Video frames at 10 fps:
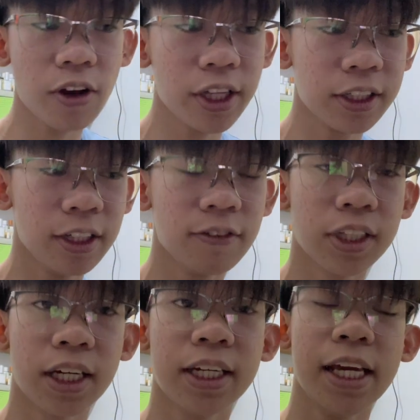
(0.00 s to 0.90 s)
I'd give
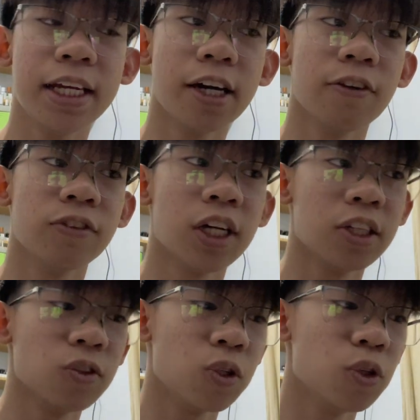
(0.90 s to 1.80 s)
it an 8 out of
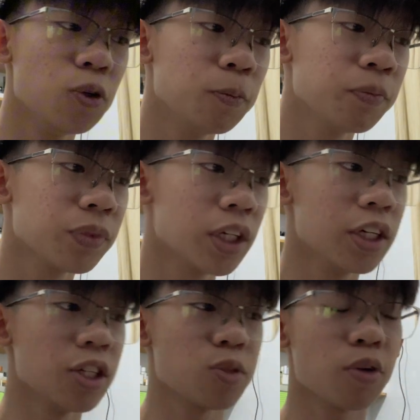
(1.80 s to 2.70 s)
10 too.
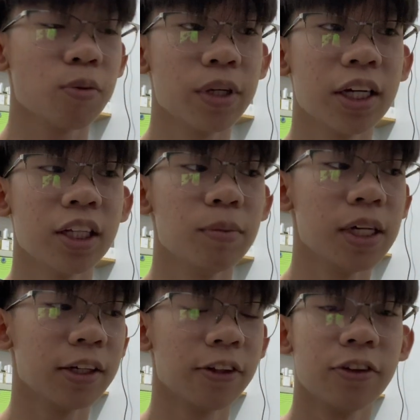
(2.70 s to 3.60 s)
It's probably gonna
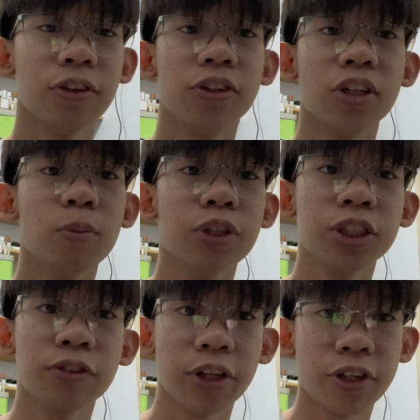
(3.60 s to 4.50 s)
be another
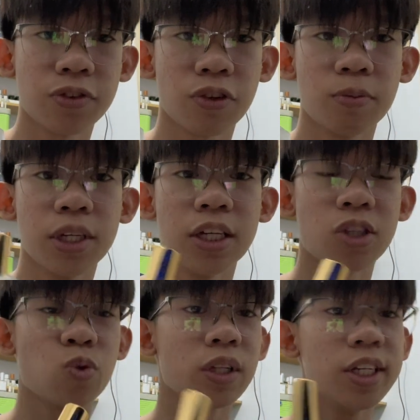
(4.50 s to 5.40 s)
Dunbridge fragrance for me.
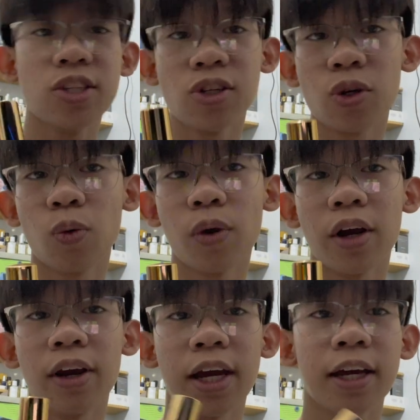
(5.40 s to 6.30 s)
It's really easy to
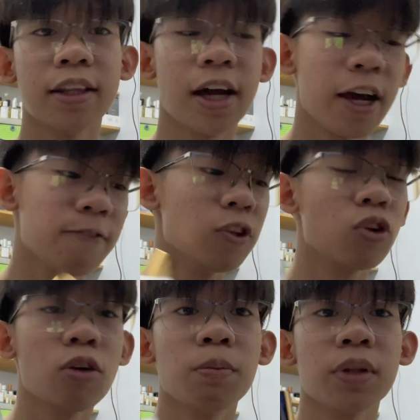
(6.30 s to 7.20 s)
wear and I have no
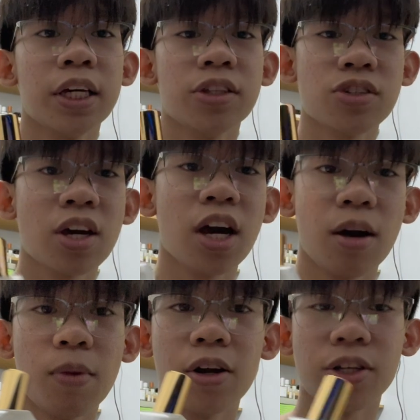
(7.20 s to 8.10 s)
complaints
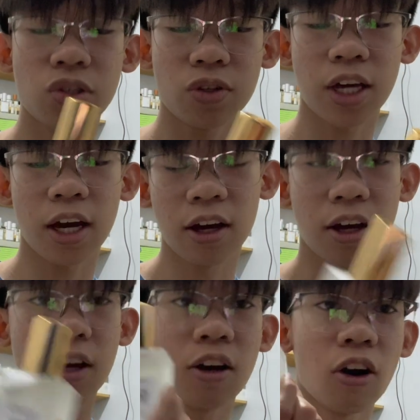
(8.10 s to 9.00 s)
about it. So yeah,
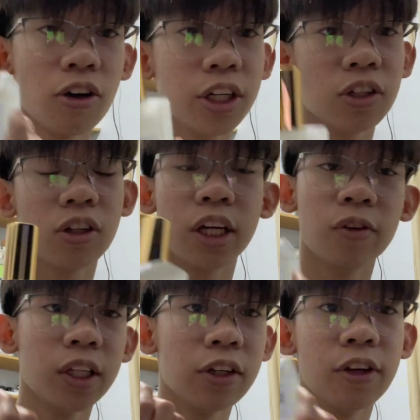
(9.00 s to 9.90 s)
on and all, a
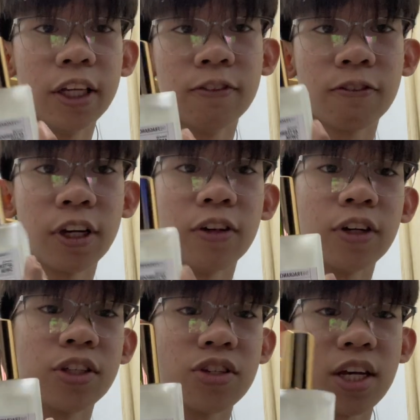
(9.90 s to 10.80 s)
really great
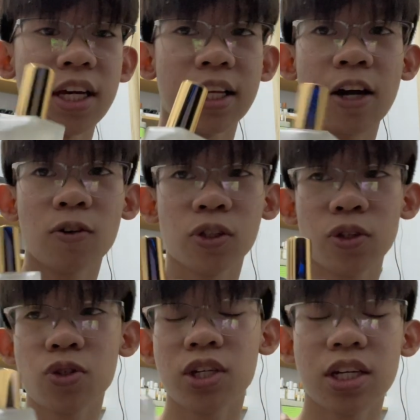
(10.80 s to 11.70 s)
fragrance. And how
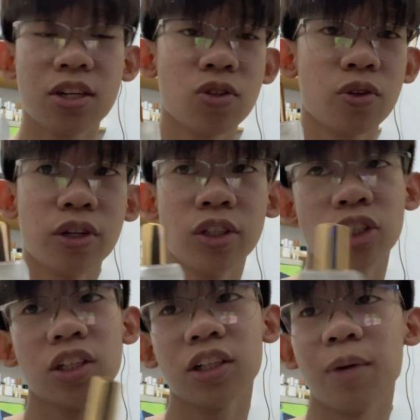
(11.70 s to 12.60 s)
close it is to the
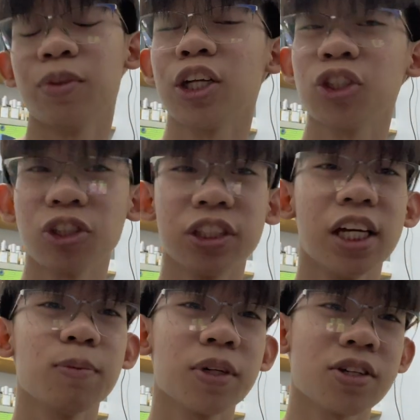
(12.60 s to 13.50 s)
original, I'm not sure
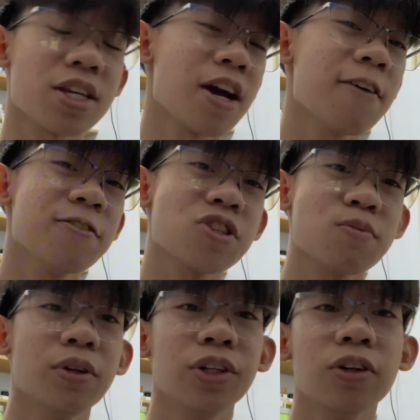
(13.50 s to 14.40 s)
yet because I haven't
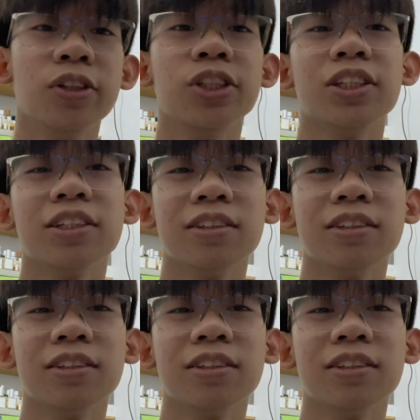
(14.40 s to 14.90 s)
smelled the original.